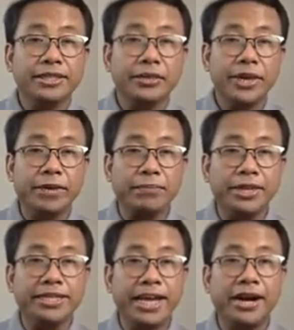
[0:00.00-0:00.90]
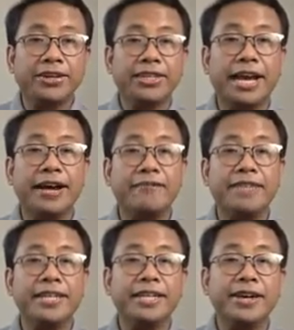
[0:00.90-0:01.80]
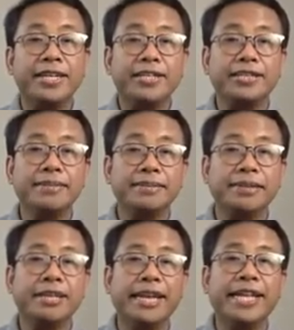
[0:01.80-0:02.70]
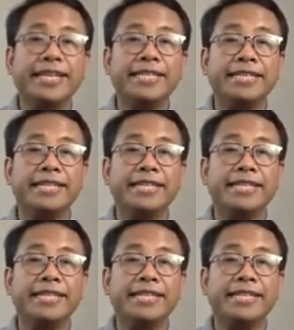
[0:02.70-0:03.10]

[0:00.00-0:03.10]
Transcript: So we can pull this out of the integration symbol, and this is